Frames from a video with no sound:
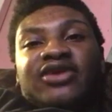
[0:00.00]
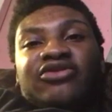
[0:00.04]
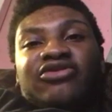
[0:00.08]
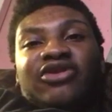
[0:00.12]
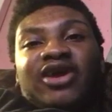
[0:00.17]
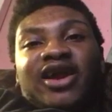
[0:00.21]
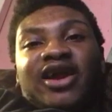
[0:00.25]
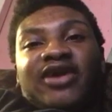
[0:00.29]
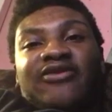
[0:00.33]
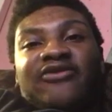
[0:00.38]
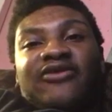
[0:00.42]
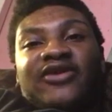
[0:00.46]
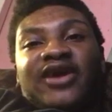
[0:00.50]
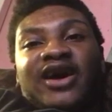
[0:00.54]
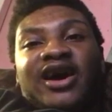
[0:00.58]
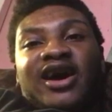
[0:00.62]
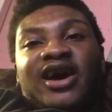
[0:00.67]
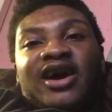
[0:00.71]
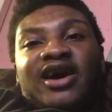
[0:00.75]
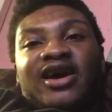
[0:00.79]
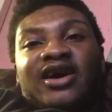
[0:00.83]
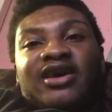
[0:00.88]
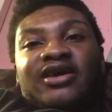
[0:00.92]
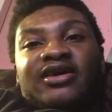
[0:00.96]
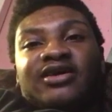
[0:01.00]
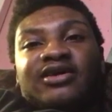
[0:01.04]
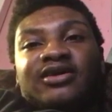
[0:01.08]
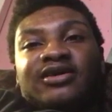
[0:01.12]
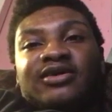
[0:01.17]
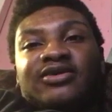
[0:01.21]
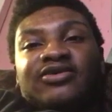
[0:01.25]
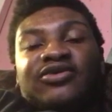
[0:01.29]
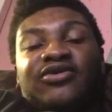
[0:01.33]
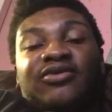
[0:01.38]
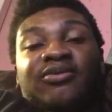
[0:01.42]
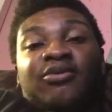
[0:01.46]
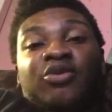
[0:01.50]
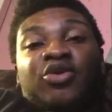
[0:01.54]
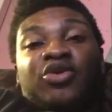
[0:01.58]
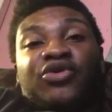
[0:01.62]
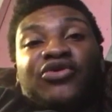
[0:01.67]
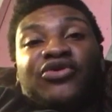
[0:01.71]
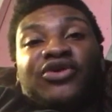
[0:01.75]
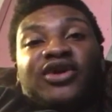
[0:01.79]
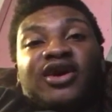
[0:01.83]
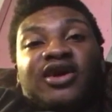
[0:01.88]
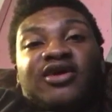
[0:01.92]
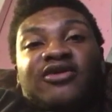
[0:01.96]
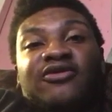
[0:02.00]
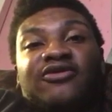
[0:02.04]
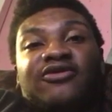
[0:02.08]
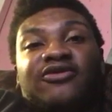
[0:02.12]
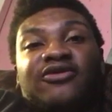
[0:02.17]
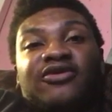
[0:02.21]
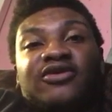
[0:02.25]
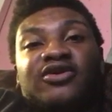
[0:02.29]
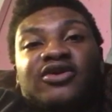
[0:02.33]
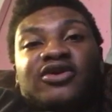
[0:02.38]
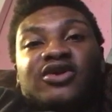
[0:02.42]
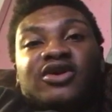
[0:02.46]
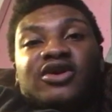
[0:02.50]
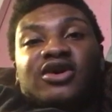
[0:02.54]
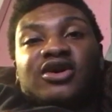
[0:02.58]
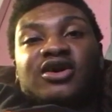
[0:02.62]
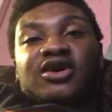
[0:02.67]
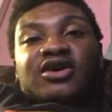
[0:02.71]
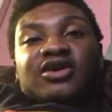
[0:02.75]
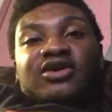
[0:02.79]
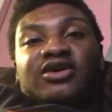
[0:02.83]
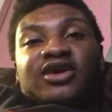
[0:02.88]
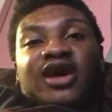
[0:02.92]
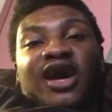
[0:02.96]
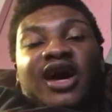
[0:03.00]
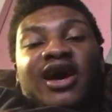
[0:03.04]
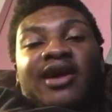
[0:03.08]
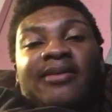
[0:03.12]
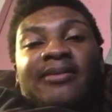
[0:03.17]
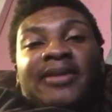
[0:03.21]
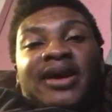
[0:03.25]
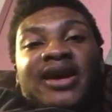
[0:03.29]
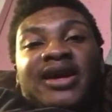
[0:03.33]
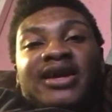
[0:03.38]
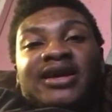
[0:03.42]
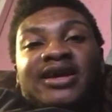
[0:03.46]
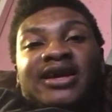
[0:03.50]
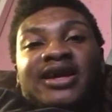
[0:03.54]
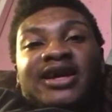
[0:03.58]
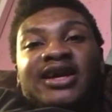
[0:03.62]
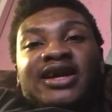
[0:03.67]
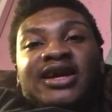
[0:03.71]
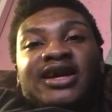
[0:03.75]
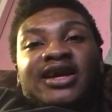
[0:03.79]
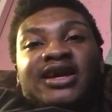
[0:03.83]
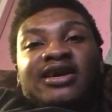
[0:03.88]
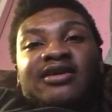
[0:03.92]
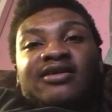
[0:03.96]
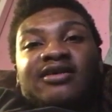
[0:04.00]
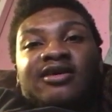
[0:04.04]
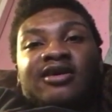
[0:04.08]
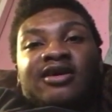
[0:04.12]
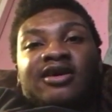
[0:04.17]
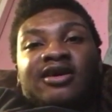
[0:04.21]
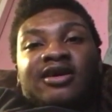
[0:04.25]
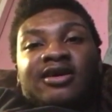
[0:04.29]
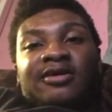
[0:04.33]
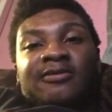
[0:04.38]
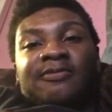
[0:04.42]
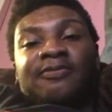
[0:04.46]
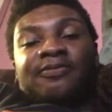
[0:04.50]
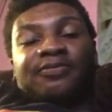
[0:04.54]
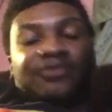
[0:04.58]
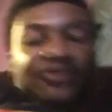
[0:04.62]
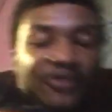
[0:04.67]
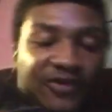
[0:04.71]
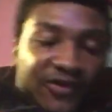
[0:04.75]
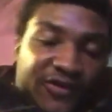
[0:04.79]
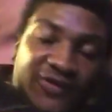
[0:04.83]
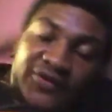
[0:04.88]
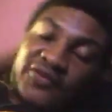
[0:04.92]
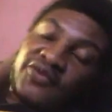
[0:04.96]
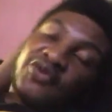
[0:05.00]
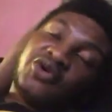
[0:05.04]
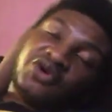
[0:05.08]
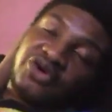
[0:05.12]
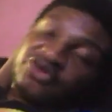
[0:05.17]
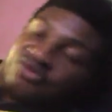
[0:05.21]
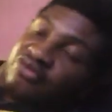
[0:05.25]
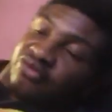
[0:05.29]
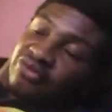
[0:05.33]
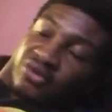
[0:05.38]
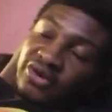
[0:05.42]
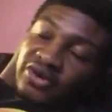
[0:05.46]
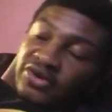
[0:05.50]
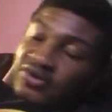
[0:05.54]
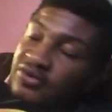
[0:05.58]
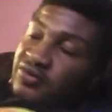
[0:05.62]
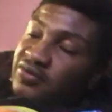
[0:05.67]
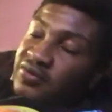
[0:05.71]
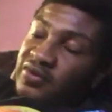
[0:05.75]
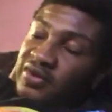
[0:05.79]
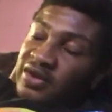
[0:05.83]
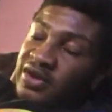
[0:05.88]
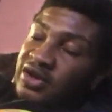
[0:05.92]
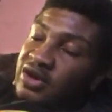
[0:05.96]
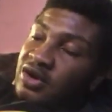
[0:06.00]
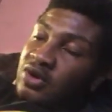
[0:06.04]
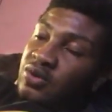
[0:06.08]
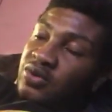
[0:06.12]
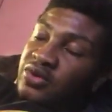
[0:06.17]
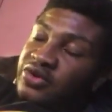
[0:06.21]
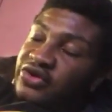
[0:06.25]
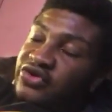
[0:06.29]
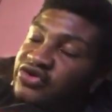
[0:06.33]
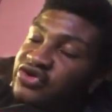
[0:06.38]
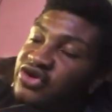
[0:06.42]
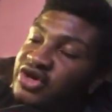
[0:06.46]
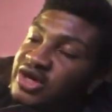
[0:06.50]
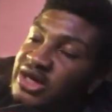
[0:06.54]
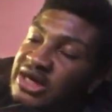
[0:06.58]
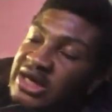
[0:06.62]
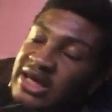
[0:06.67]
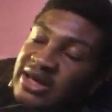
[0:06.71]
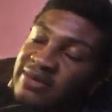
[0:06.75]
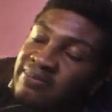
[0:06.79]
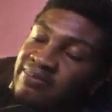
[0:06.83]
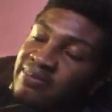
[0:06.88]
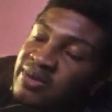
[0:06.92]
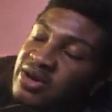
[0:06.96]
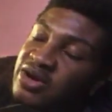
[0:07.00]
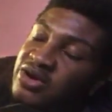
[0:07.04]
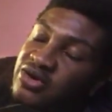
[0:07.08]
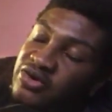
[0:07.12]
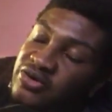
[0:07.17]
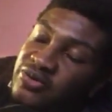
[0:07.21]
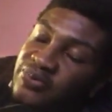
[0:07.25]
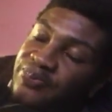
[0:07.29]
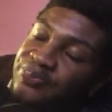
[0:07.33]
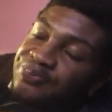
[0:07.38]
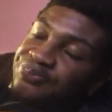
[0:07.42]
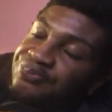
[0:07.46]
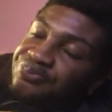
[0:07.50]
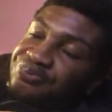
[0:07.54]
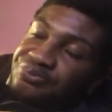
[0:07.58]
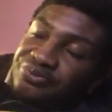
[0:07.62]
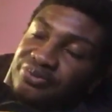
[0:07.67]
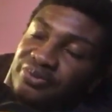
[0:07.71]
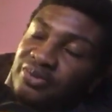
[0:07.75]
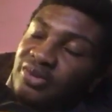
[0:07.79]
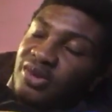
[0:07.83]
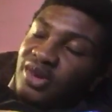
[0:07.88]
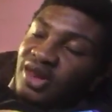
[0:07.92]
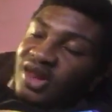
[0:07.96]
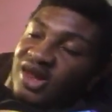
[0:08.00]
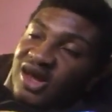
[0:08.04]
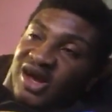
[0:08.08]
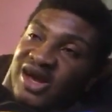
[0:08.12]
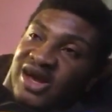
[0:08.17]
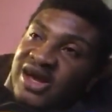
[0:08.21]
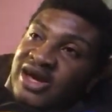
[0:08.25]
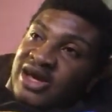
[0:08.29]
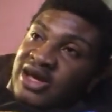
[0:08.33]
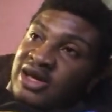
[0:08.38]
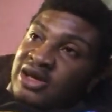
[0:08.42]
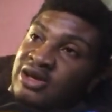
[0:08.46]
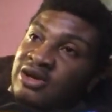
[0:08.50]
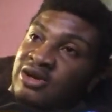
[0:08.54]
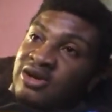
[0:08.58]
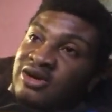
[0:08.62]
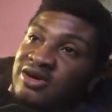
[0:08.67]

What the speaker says: try to find some more stuff that I may need for the grow, you know, when the shit gets bigger. And